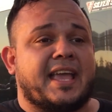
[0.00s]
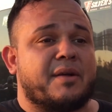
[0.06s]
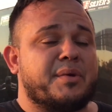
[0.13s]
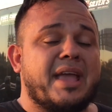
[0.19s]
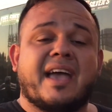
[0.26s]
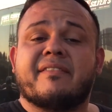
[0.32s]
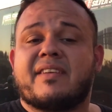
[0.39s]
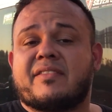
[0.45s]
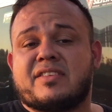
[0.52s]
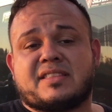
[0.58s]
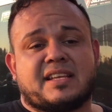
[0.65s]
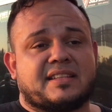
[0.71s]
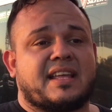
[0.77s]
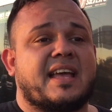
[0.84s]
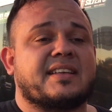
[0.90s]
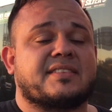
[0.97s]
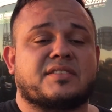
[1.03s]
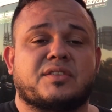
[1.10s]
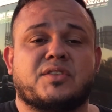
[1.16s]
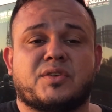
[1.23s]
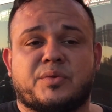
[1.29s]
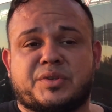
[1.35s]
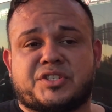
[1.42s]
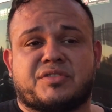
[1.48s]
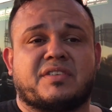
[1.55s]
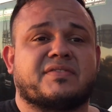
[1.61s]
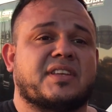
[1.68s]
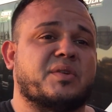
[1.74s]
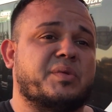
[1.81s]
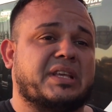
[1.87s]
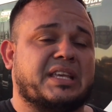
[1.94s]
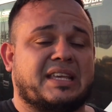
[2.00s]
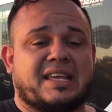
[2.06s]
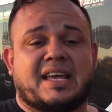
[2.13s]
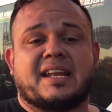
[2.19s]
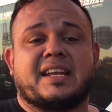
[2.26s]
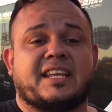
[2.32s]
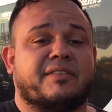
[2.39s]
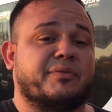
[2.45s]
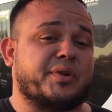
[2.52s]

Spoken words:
We have everything that has to do with drifting. We can get it.